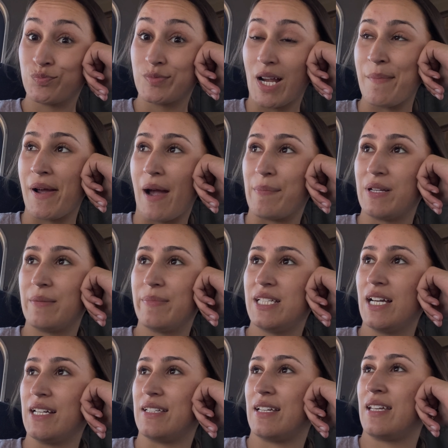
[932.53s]
I'm happy to be
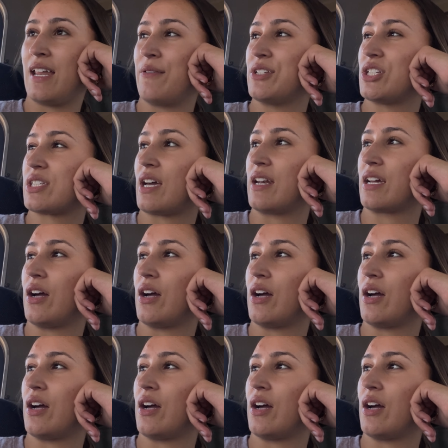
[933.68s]
done. Now we just gotta